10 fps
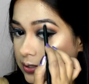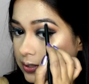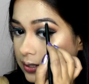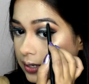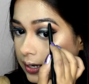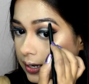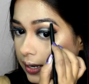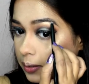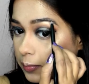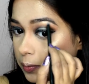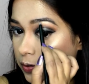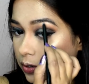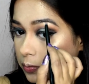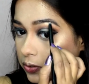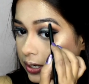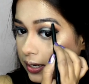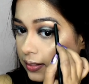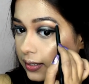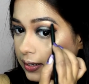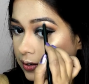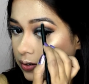gonna highlight my brow bone and the inner